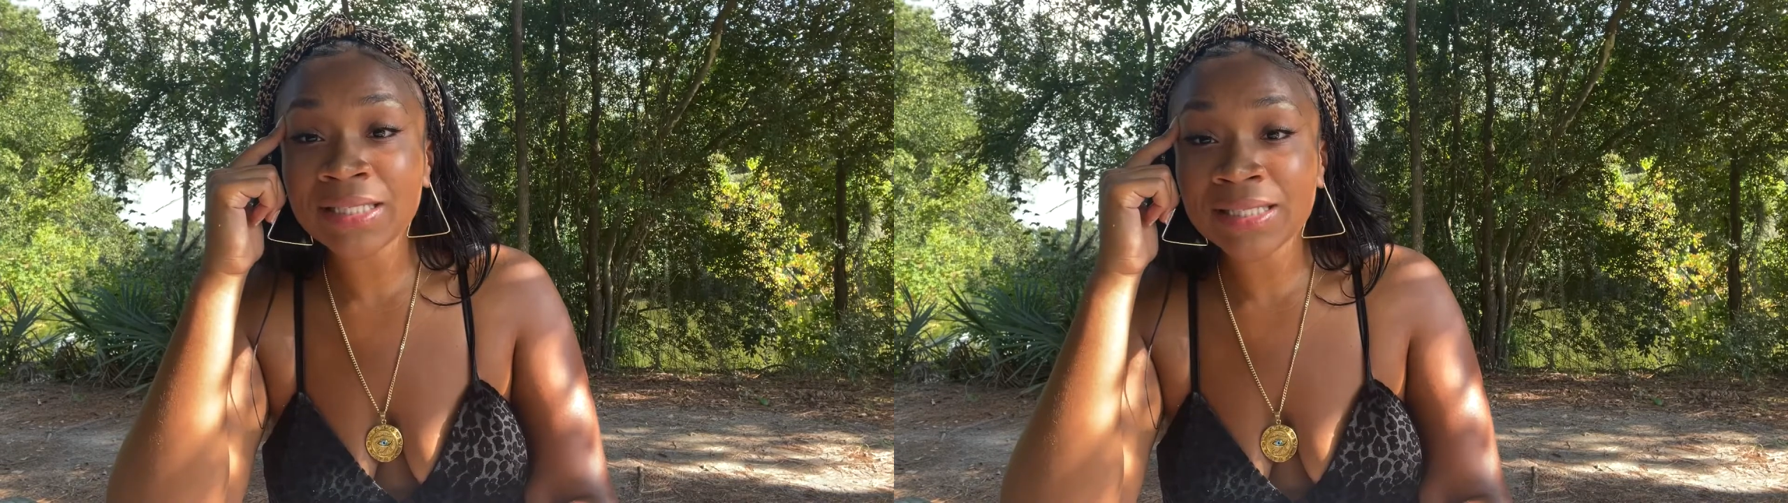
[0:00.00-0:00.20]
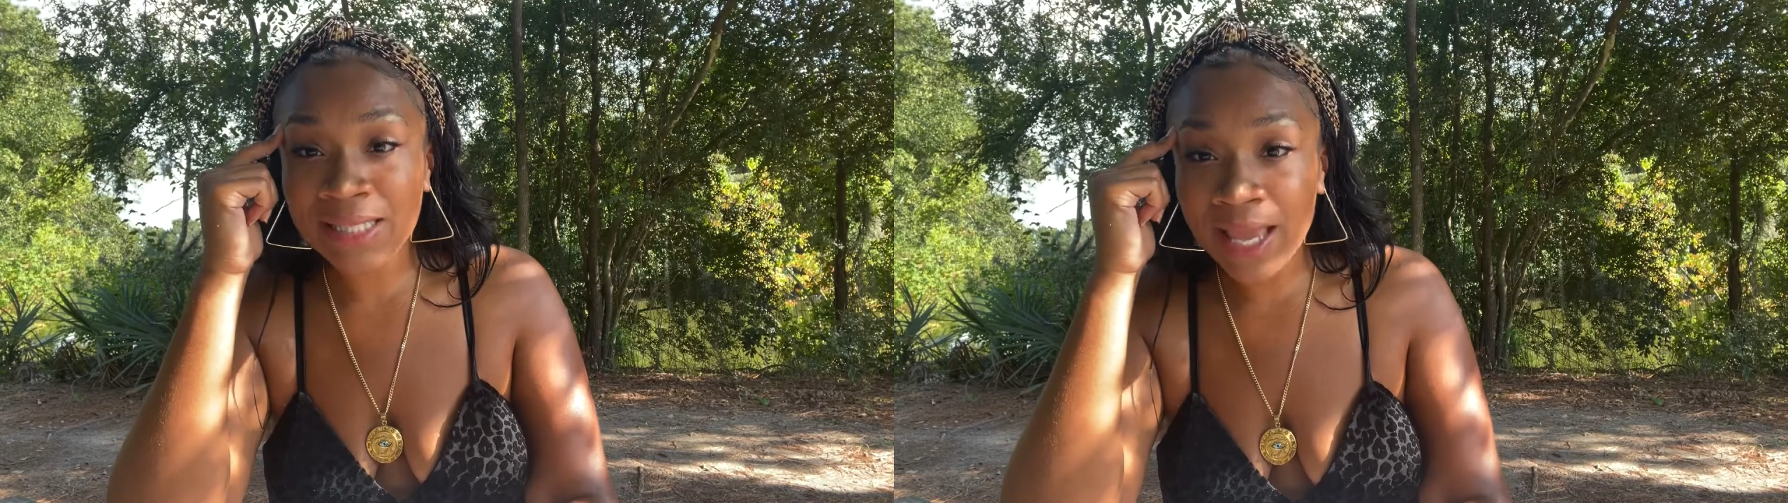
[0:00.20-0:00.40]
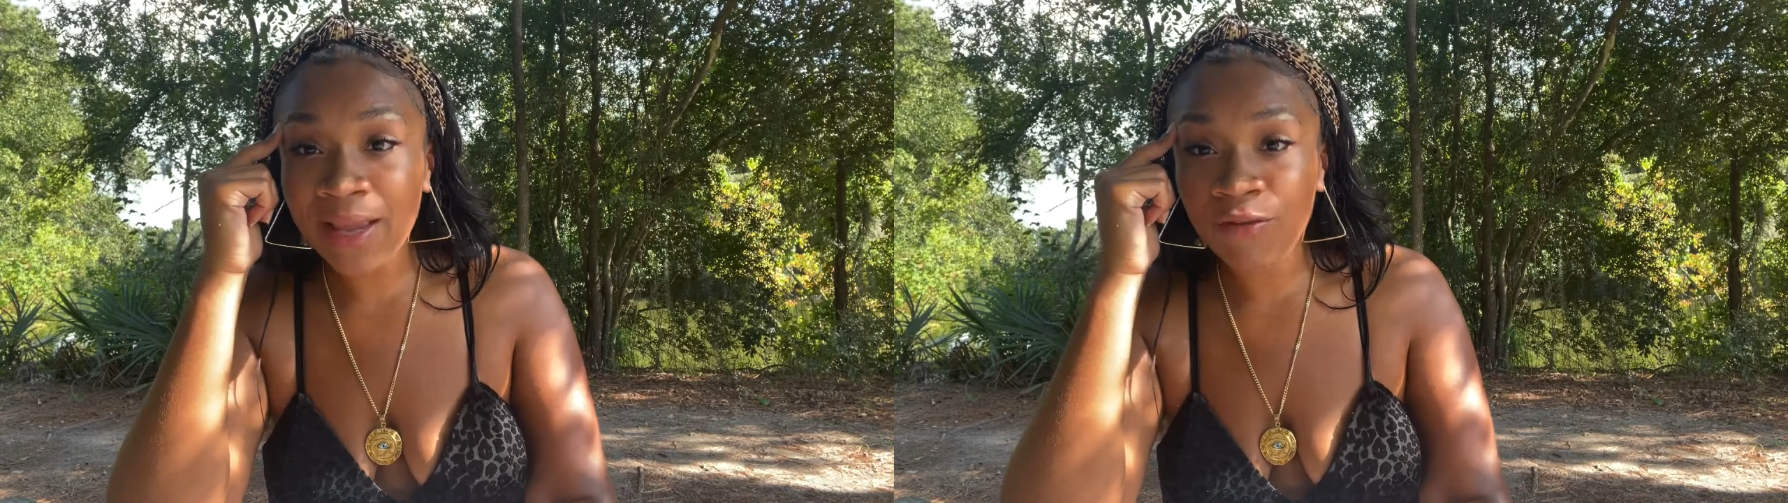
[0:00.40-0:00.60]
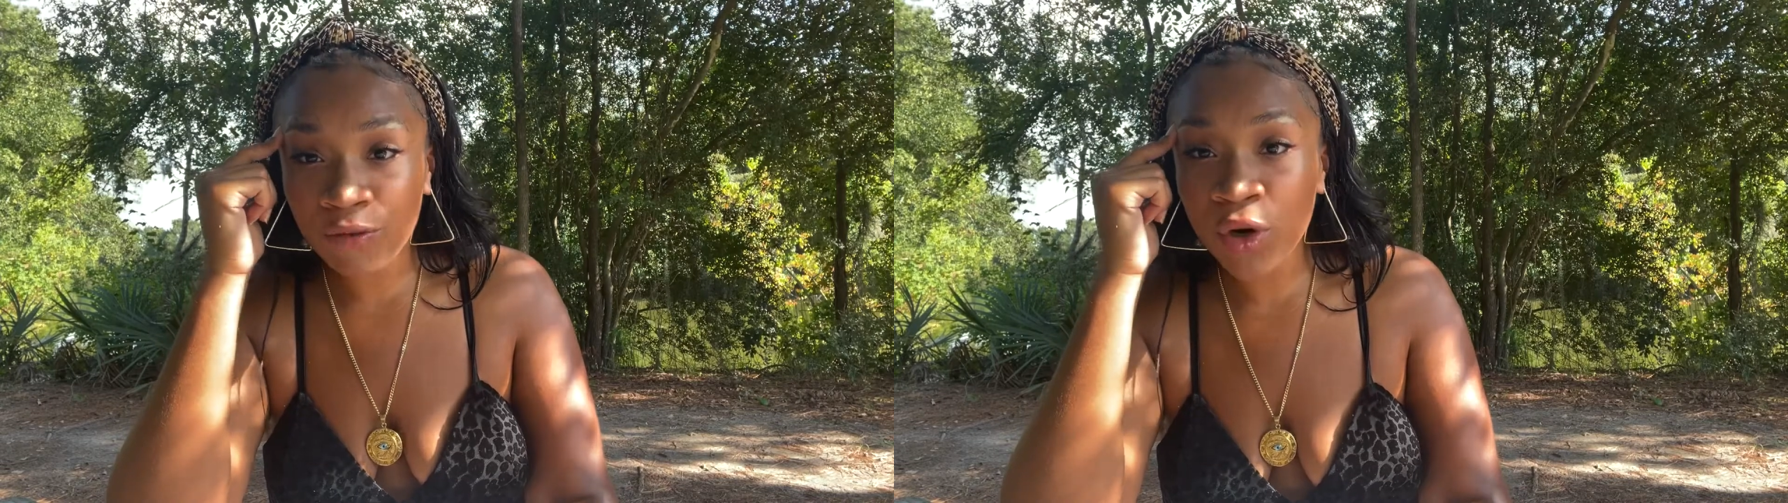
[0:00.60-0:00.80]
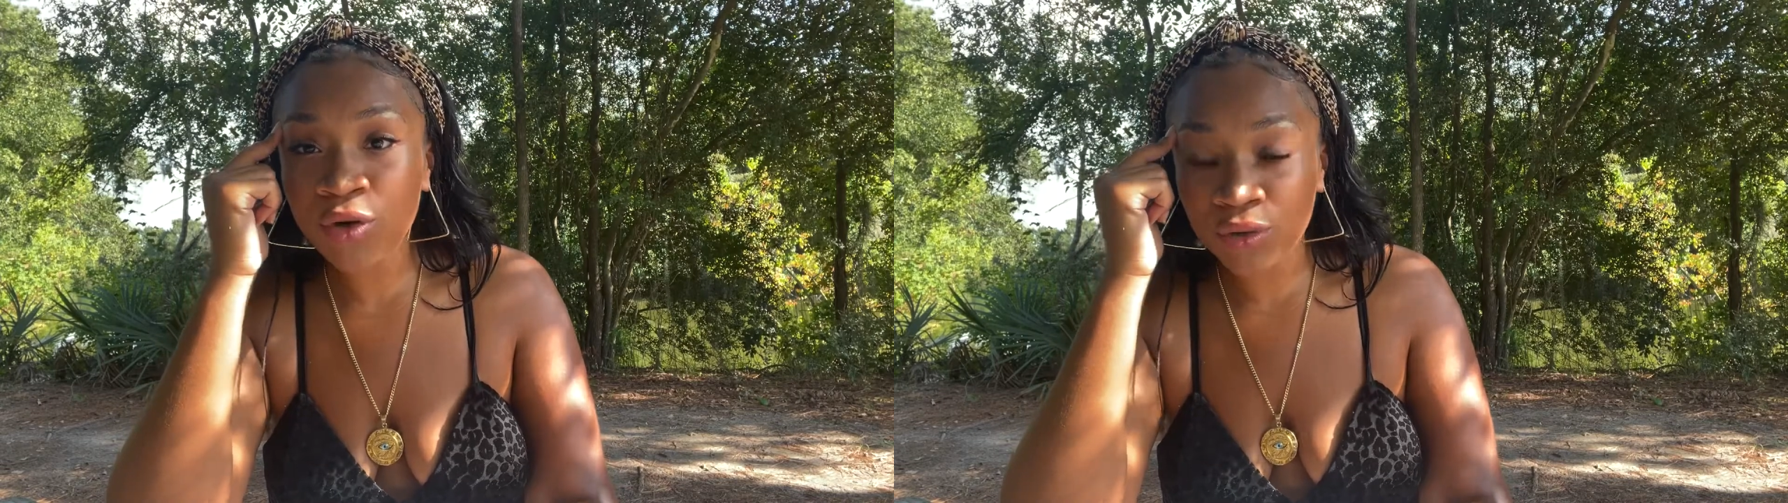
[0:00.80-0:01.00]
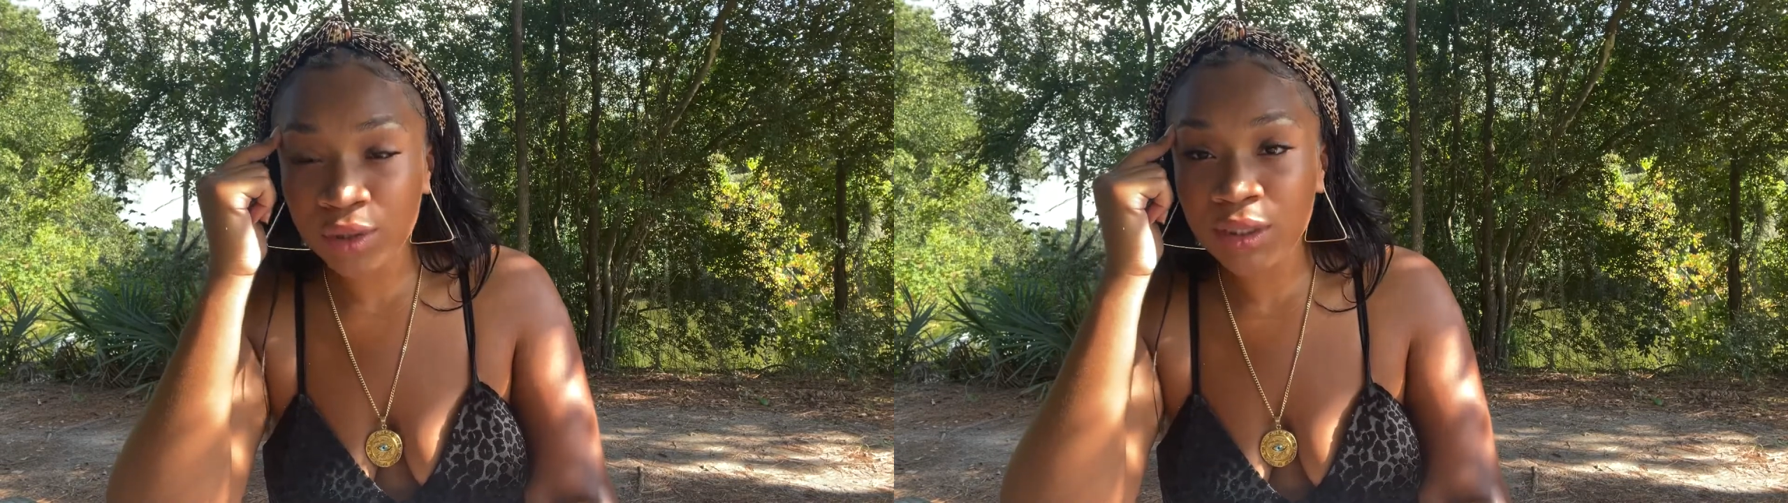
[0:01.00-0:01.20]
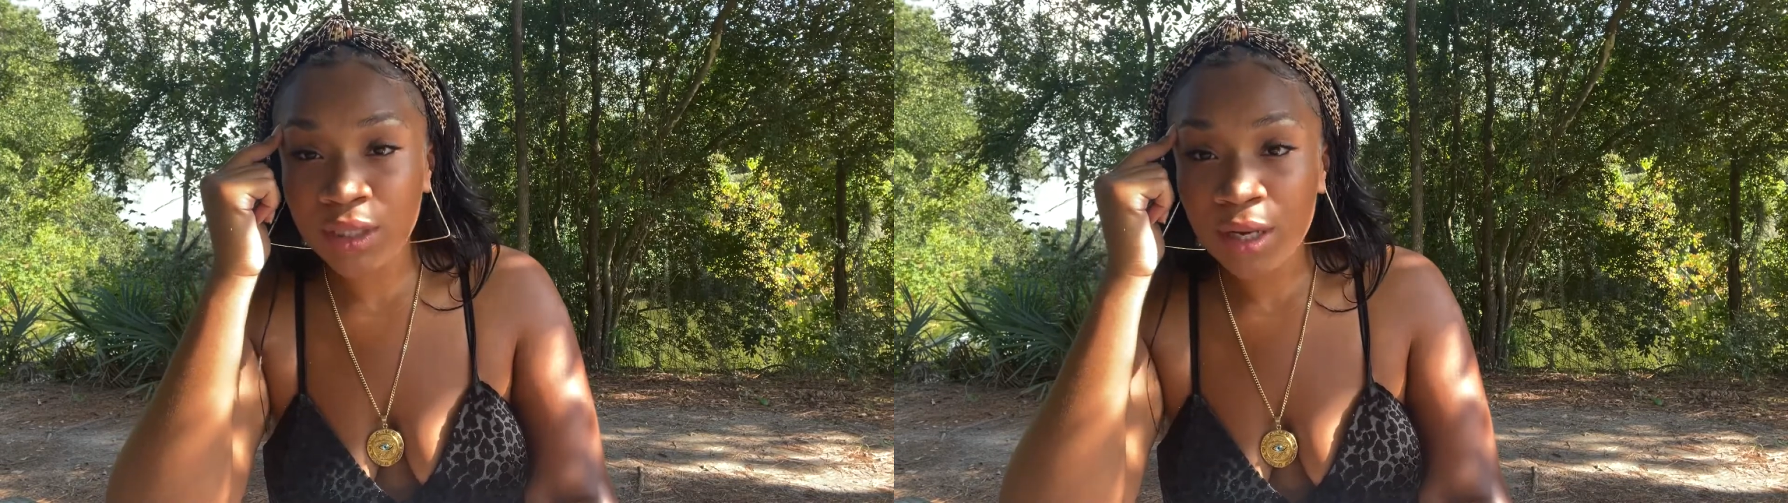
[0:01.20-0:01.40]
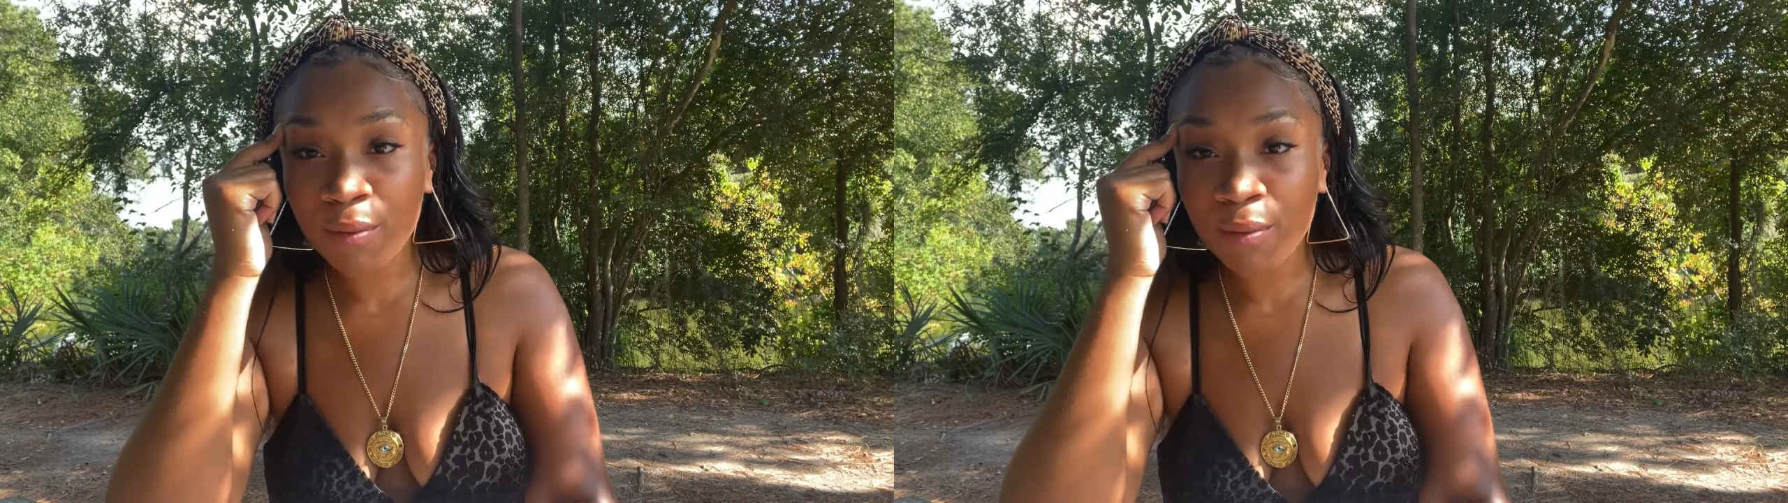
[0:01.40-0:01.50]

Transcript: to say first